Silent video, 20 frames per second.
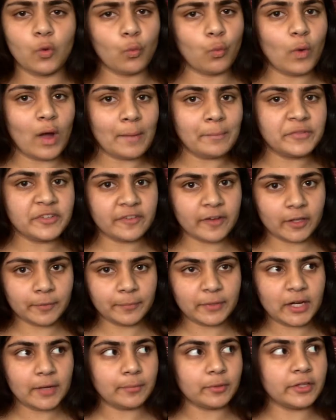web
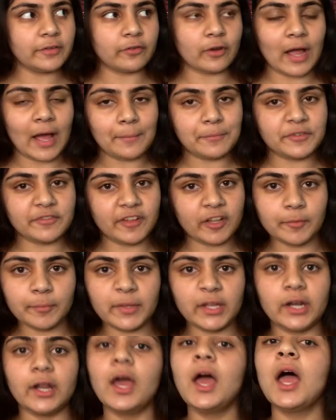development, I believe, or app
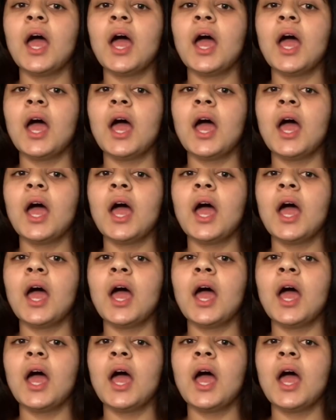development.